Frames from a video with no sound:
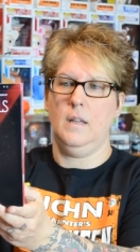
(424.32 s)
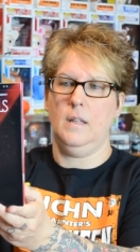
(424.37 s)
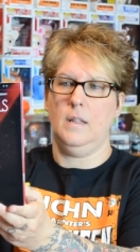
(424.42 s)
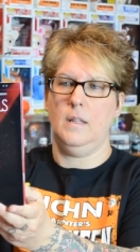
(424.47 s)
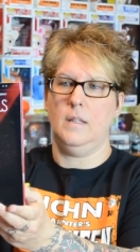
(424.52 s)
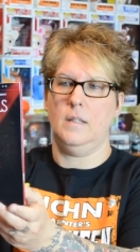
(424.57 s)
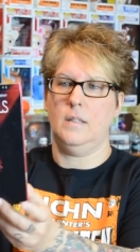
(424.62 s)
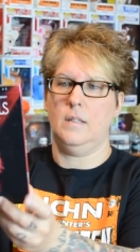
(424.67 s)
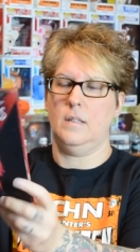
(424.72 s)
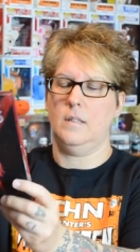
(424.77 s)

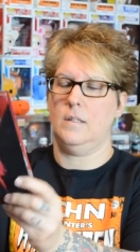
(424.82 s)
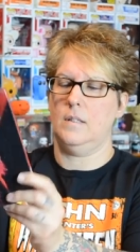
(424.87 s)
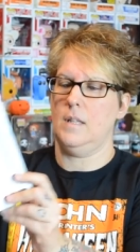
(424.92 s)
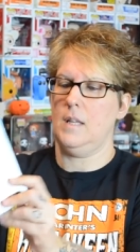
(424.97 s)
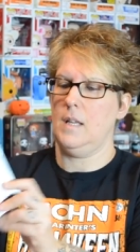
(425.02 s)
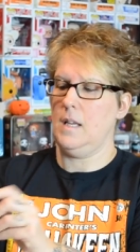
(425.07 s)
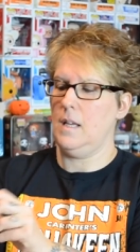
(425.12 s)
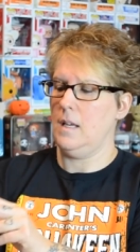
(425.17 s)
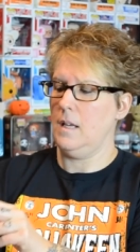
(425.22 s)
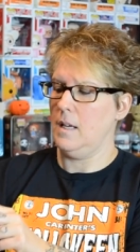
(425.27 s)
This is
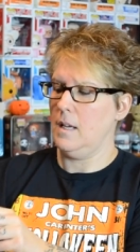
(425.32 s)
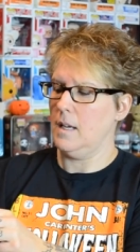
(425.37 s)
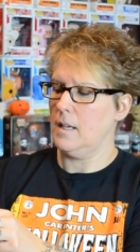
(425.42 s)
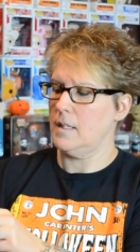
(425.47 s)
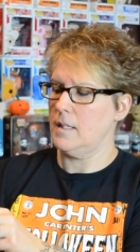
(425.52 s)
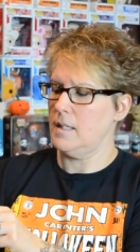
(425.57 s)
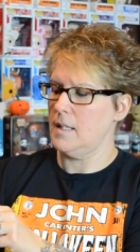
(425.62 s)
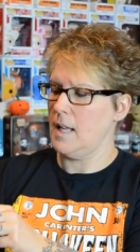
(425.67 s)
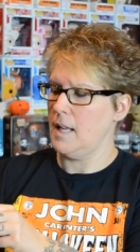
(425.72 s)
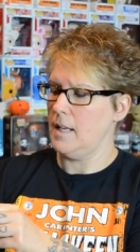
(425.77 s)
the
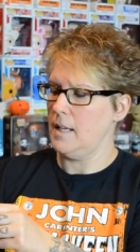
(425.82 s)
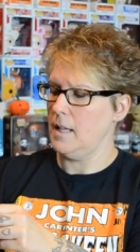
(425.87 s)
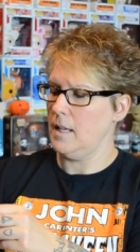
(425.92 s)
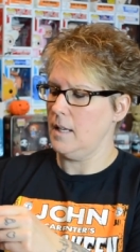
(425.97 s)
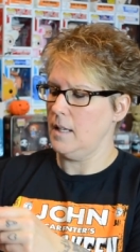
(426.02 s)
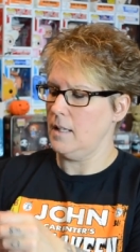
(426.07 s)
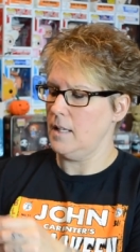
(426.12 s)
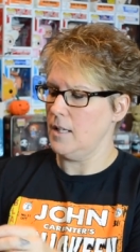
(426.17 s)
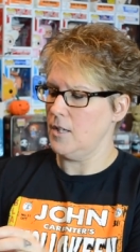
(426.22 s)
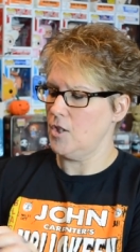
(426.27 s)
extended
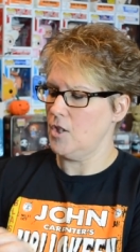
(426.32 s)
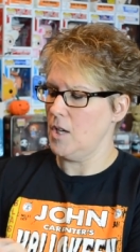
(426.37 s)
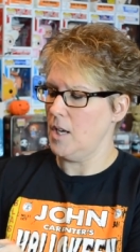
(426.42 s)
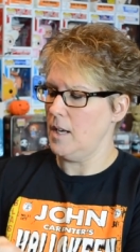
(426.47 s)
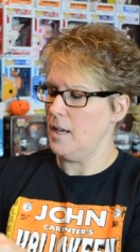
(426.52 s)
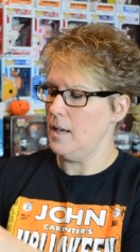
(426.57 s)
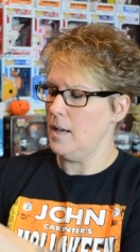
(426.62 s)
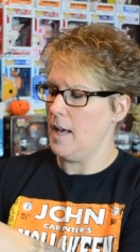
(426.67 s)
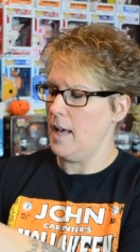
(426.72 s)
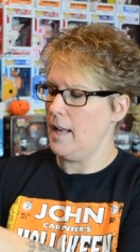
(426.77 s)

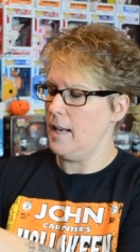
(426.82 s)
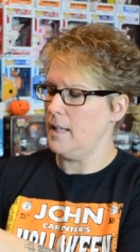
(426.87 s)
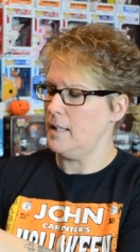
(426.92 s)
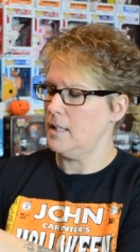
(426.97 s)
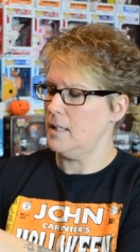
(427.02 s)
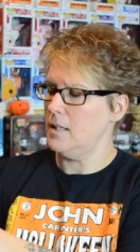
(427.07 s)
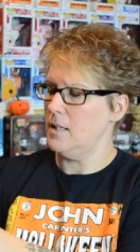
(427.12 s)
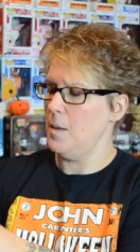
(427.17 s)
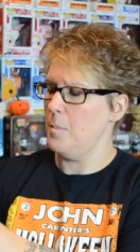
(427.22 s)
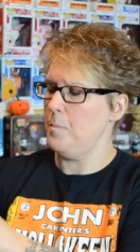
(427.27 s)
edition, and
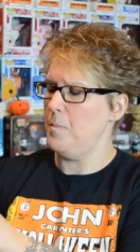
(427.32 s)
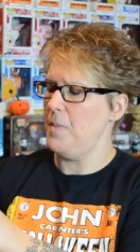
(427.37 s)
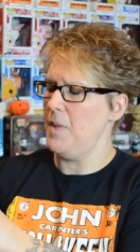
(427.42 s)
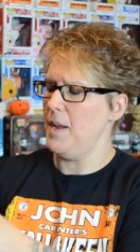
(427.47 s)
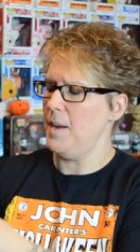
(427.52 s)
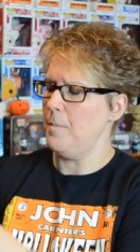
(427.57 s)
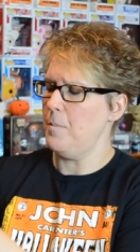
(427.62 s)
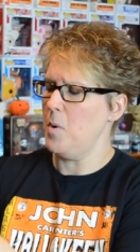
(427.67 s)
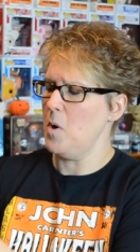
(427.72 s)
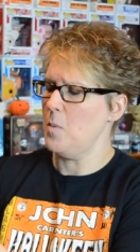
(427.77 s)
it's
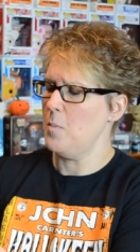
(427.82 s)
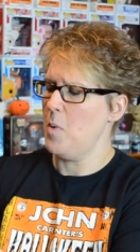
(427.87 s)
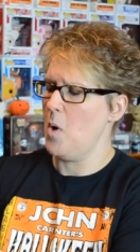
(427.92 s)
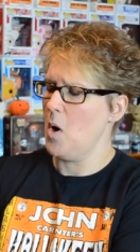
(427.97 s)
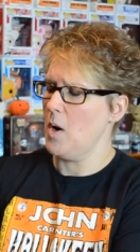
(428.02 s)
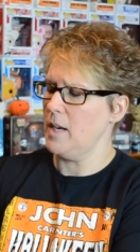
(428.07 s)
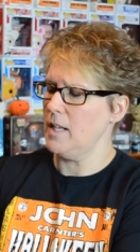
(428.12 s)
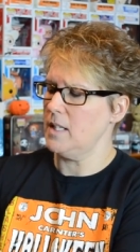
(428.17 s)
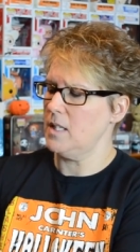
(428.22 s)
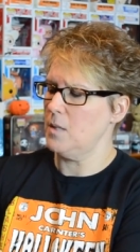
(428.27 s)
the book
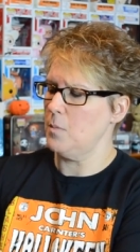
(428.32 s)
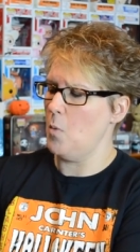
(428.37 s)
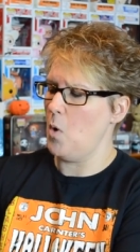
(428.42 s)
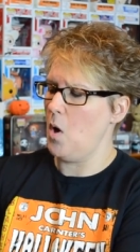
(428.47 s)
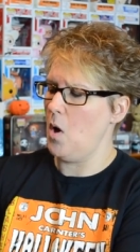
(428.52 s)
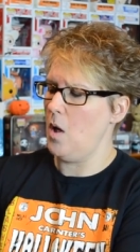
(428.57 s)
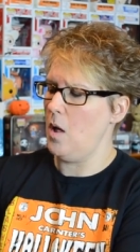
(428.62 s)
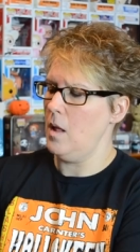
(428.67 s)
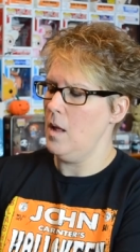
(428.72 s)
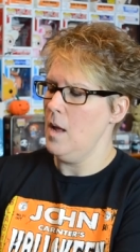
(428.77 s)
part is
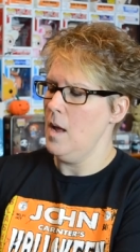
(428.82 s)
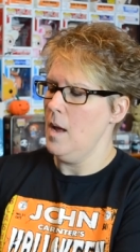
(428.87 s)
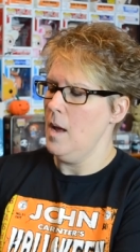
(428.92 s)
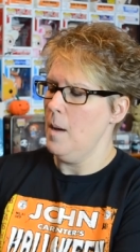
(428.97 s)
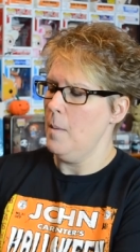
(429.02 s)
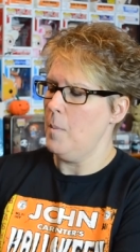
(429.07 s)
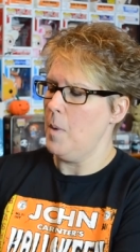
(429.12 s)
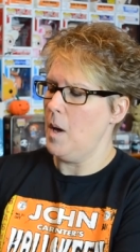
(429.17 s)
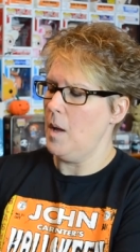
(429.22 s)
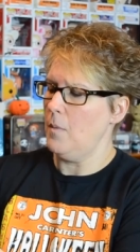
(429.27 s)
small,
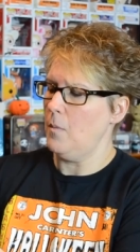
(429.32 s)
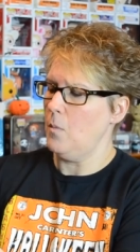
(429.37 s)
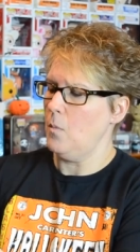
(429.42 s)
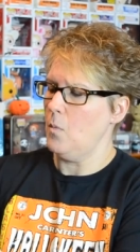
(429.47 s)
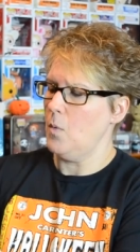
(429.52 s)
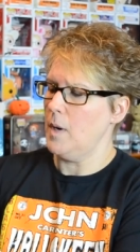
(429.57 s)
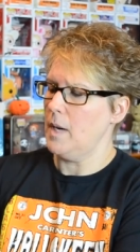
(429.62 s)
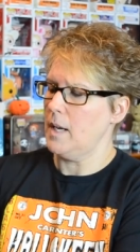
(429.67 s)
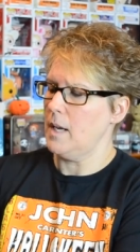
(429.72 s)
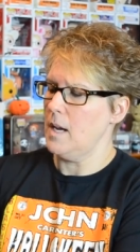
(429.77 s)
but
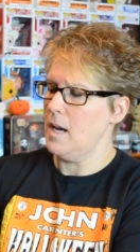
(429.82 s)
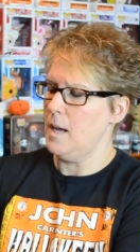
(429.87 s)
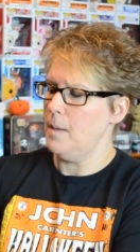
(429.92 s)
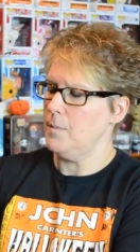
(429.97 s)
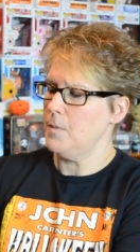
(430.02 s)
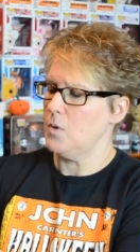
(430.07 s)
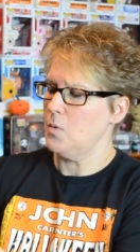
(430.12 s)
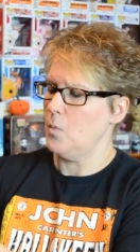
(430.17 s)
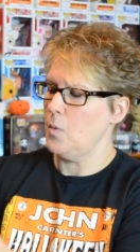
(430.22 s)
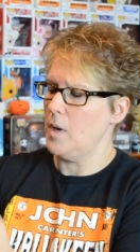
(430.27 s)
what it
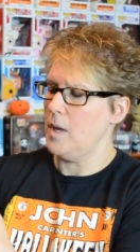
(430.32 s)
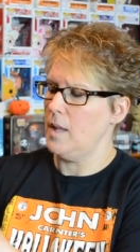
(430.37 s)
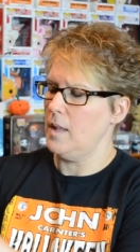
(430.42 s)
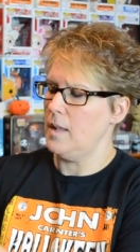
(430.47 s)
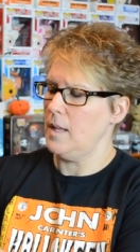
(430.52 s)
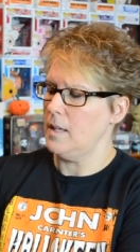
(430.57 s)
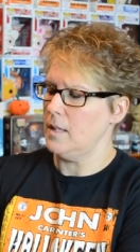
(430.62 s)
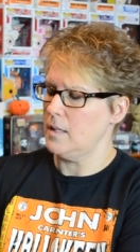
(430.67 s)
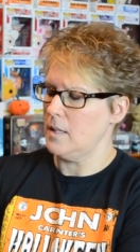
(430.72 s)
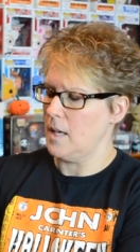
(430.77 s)
comes with
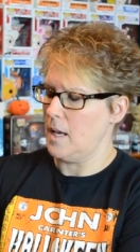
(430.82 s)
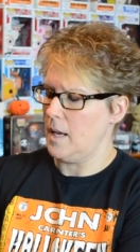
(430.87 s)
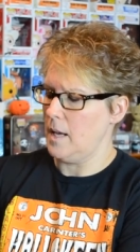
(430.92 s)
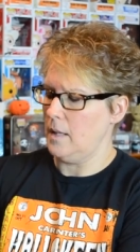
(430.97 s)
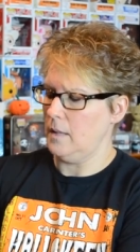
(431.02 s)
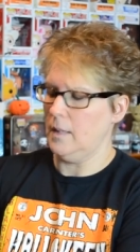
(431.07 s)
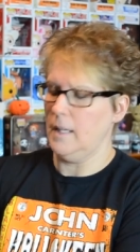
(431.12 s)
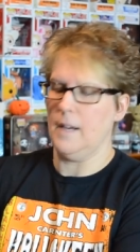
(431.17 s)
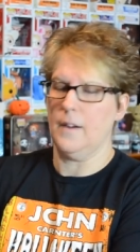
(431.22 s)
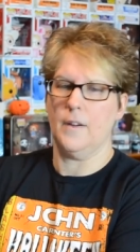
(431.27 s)
is
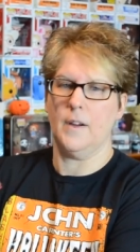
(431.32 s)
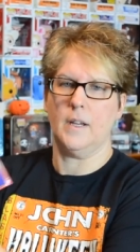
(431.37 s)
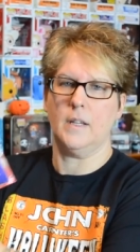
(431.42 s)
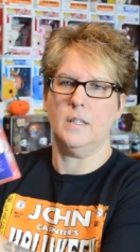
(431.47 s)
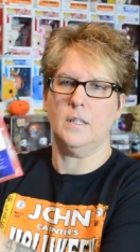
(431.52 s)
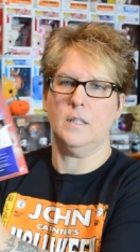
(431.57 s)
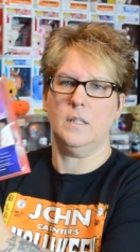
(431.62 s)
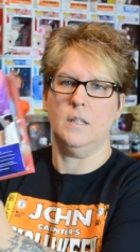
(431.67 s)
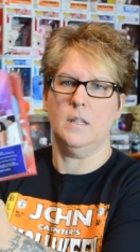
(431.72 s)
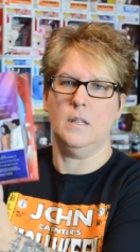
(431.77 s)

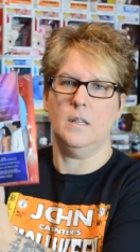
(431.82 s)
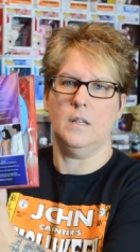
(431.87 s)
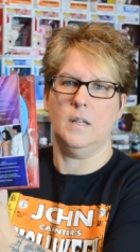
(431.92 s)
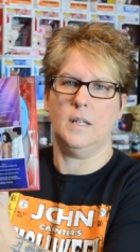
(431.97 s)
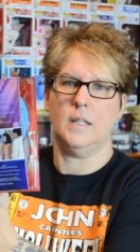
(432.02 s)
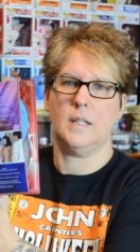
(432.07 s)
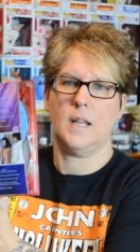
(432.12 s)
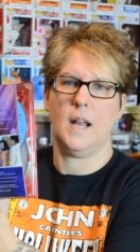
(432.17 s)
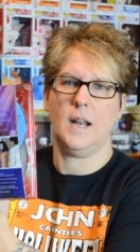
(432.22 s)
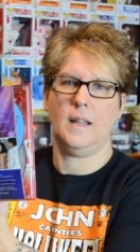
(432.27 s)
lyrics.
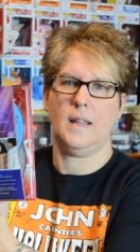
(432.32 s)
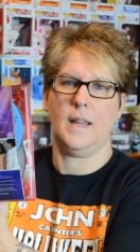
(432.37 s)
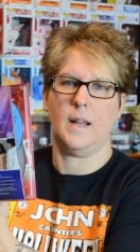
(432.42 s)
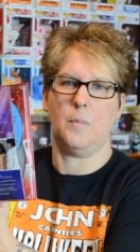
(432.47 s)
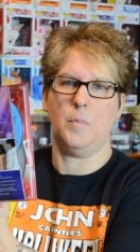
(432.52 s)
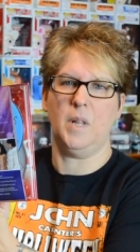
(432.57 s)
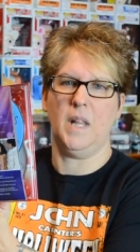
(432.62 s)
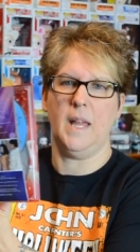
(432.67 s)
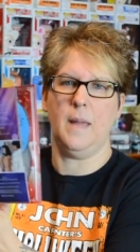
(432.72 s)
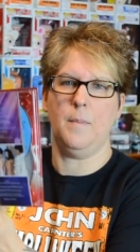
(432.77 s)
It's kind of like a
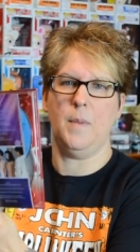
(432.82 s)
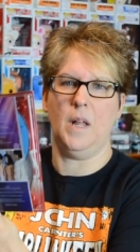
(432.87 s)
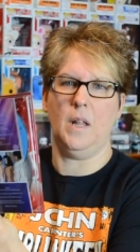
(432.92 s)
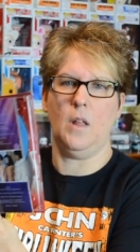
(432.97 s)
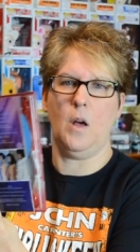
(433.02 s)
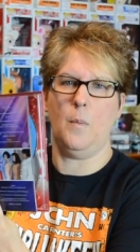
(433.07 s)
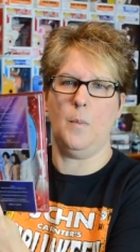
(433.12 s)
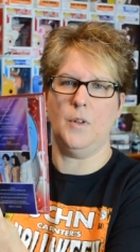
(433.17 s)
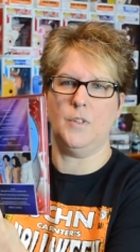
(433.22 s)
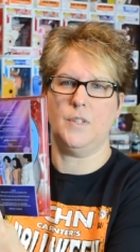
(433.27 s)
playbill
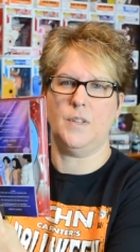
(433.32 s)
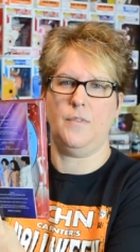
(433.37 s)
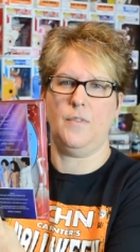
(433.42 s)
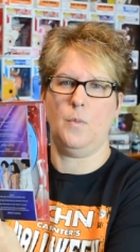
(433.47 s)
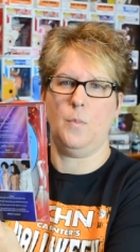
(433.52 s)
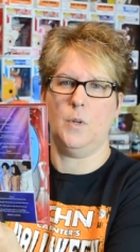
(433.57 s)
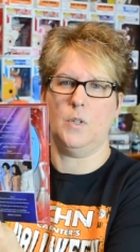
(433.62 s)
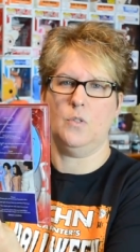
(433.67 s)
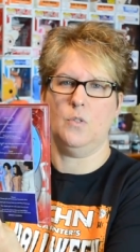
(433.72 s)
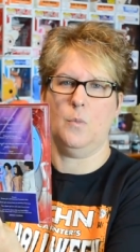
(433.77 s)
almost if you
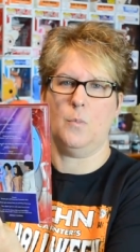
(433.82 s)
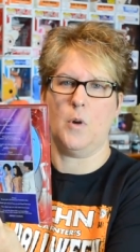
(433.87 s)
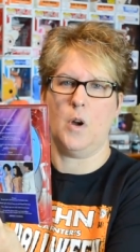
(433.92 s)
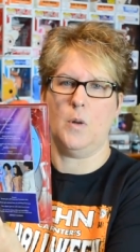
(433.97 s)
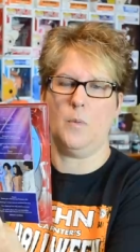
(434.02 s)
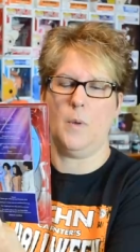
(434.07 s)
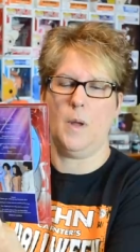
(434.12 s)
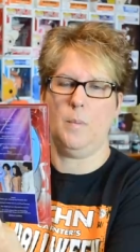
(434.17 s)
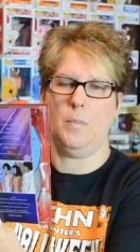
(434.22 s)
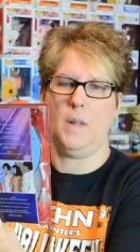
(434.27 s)
went to a
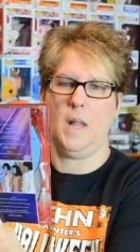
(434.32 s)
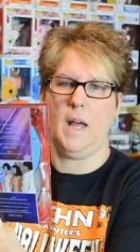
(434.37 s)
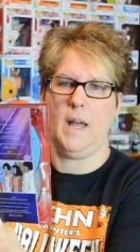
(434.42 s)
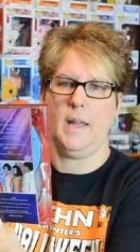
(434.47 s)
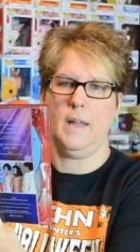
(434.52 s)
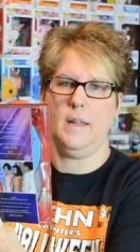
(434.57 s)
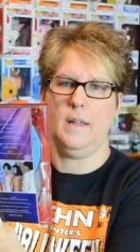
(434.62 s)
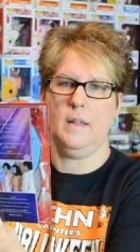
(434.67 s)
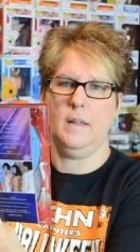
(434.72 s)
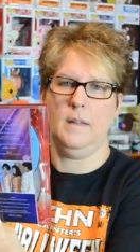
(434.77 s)
Broadway
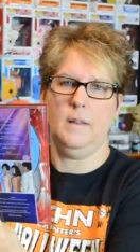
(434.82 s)
play.